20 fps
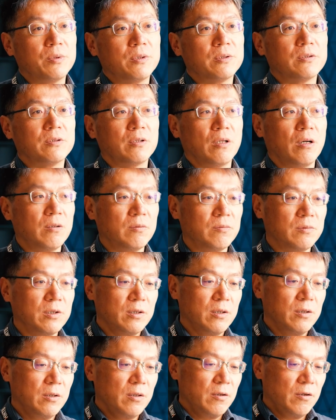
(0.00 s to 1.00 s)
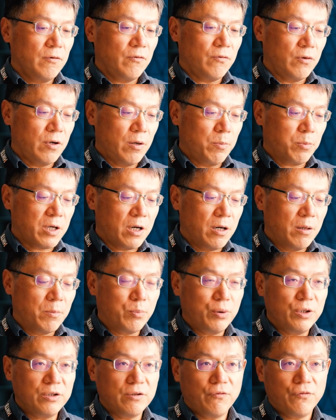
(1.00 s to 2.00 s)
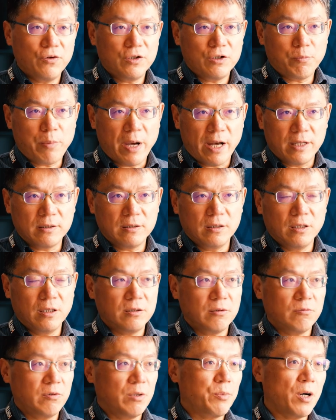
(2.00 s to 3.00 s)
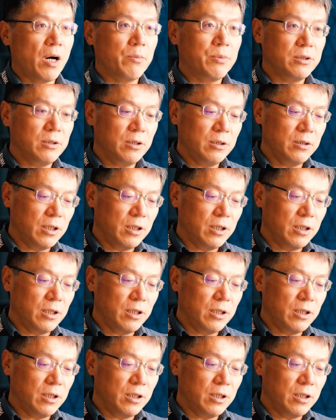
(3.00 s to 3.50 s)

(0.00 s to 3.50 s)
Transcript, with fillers: So for a complete fish passage, we probably need